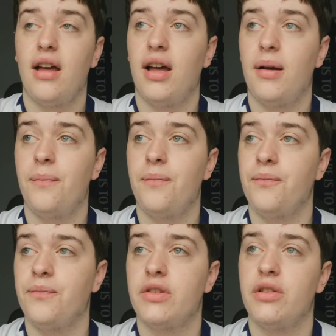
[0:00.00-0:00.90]

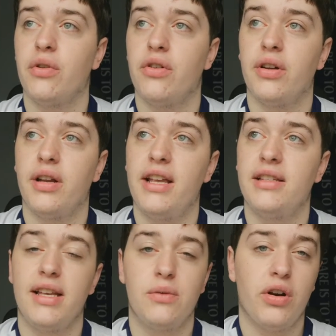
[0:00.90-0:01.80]
So you'd wonder,
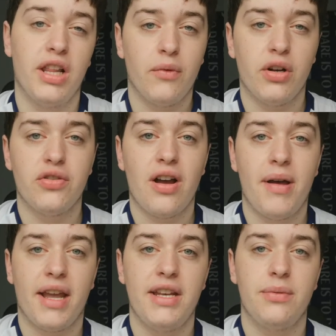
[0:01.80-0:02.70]
is one of them going to drop
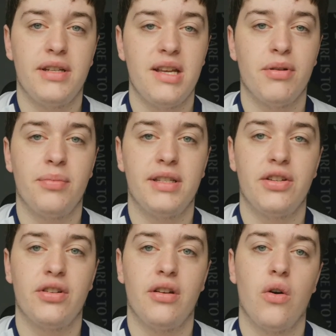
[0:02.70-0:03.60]
back into a deeper
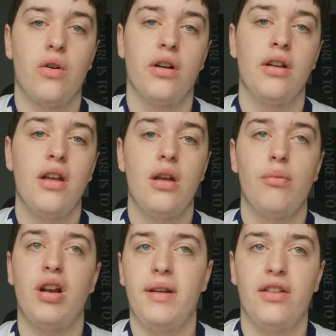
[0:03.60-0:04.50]
position, or
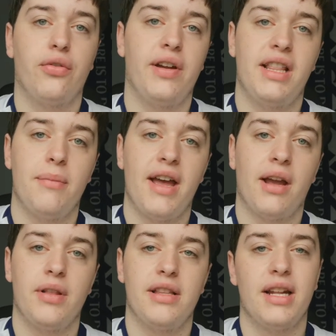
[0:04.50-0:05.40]
will it be a 3 at the
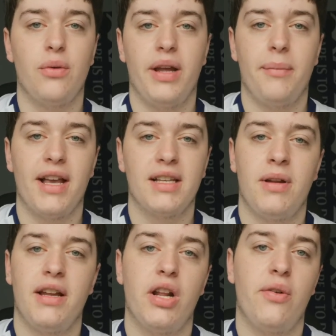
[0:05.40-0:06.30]
back, but instead of wing-backs
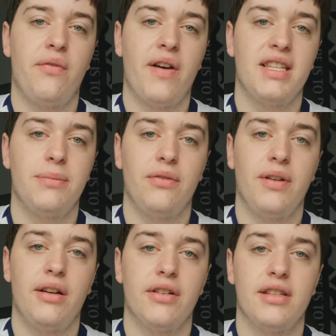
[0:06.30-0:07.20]
playing kind of advanced
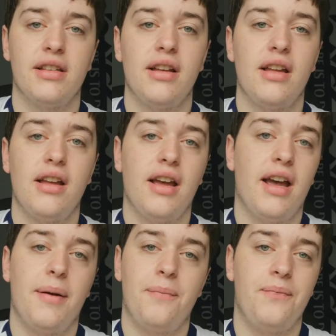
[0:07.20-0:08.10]
midfielders?
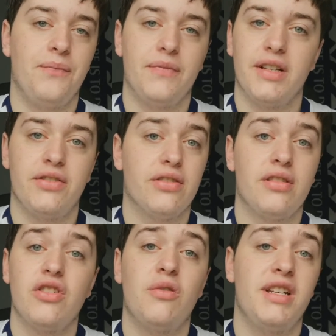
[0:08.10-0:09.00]
There's
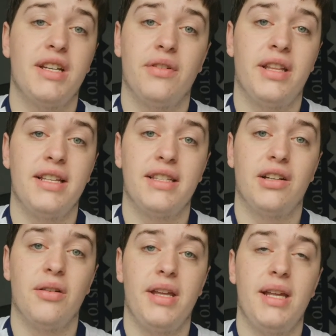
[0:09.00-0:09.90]
just so many different things that
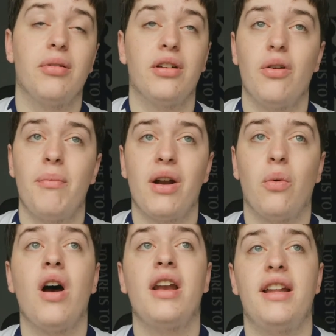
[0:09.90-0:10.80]
it could be, but no
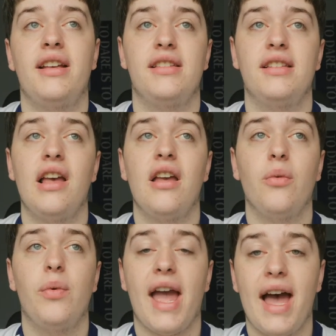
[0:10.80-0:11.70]
matter what it is,
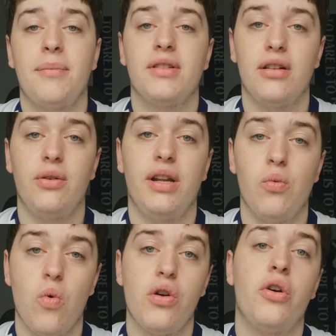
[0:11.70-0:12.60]
we absolutely
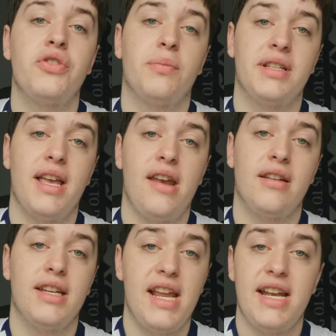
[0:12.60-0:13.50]

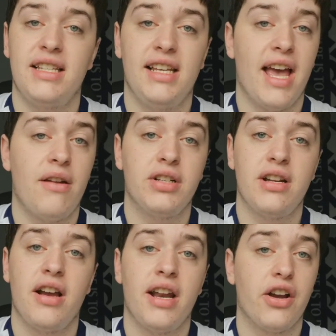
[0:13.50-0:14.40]
100% need to see Jan
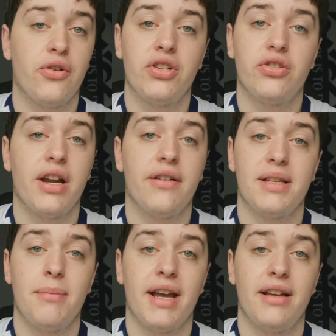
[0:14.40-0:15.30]
Vertonghen and Christian
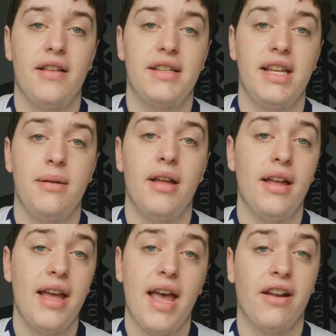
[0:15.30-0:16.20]
Eriksen back in this team.
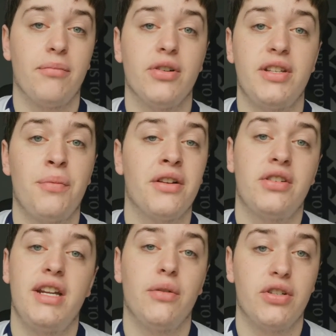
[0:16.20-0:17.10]
And if Mauricio
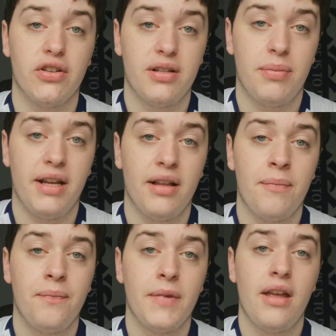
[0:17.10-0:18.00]
Pochettino doesn't pick
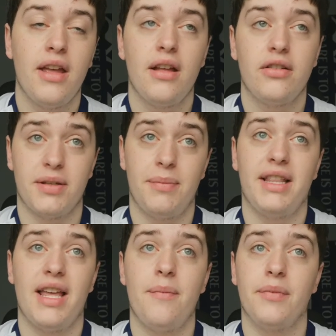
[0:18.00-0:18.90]
them, there's
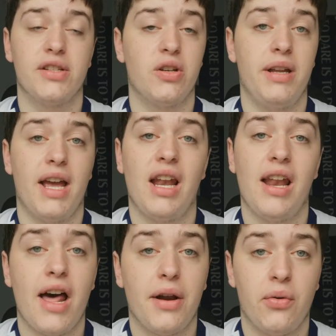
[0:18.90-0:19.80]
going to be a
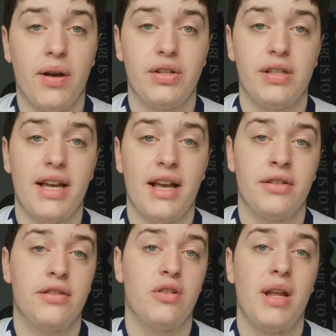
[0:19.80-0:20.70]
lot of questions
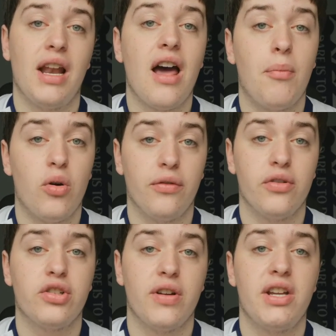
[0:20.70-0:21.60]
asked, and there's going to be a lot more
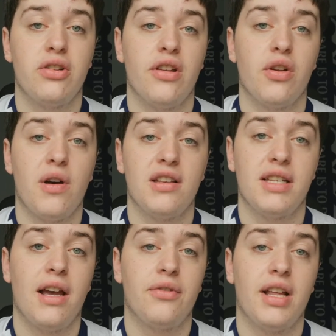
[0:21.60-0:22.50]
frustration than there
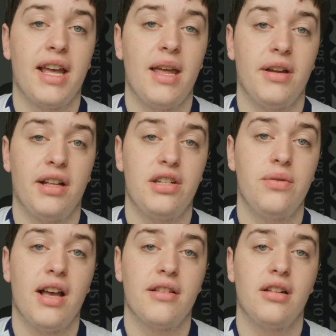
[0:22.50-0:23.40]
was after that game against
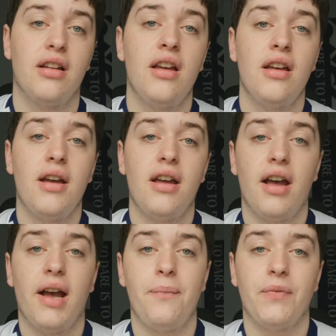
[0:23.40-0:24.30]
Newcastle.
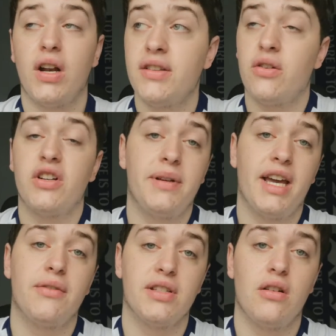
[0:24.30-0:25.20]
Unless, of course, we
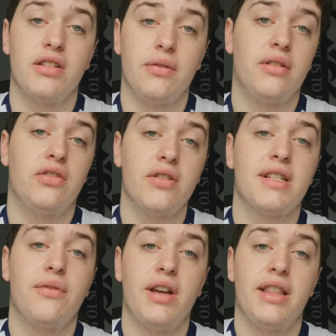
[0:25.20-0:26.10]
get a result, you can
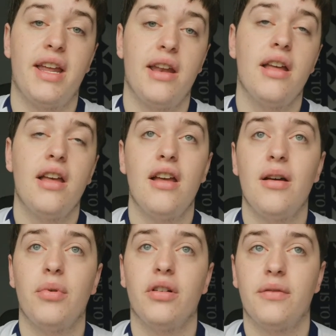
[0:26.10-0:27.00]
justify it then,
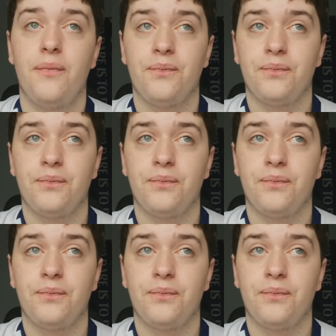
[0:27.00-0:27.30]
but